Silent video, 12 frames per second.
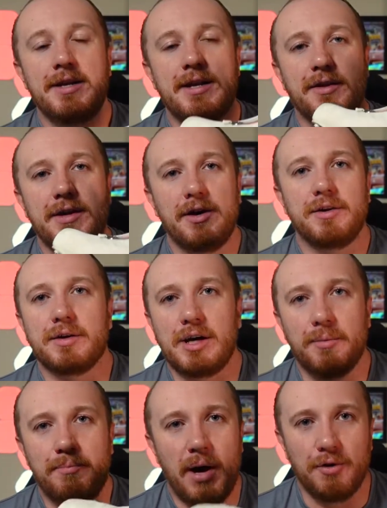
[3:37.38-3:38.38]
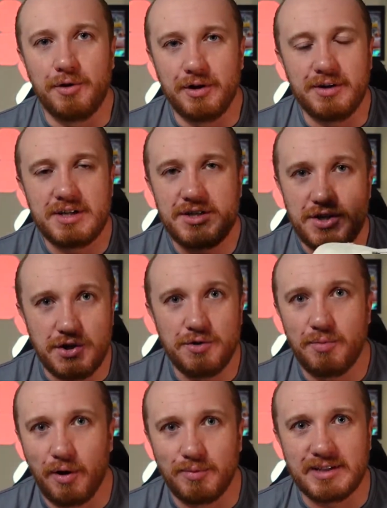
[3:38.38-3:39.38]
Now the other component to
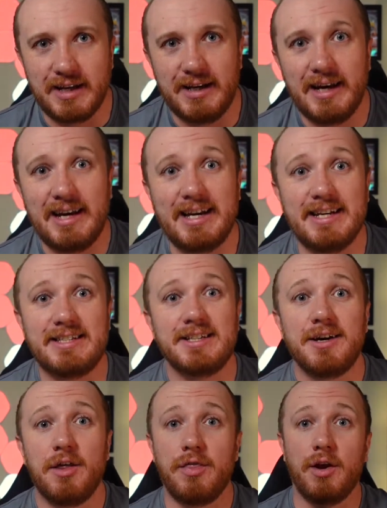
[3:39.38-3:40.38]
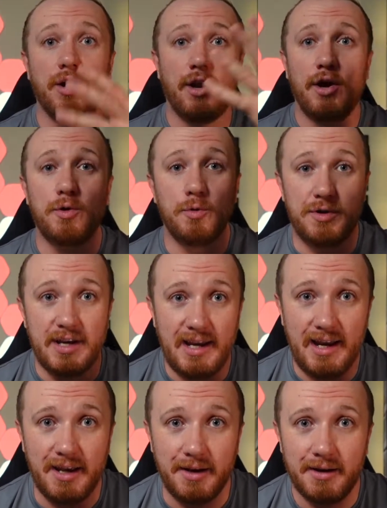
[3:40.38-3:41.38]
bobsleigh is the load
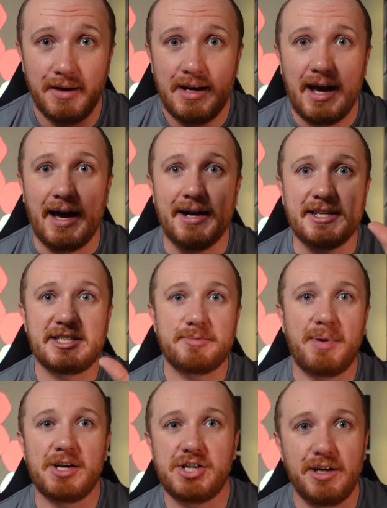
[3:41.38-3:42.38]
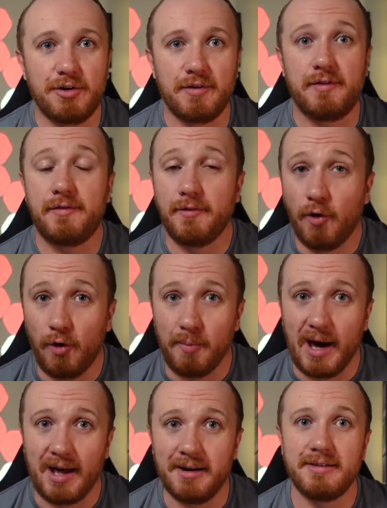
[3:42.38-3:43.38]
in, and especially on a 4-man,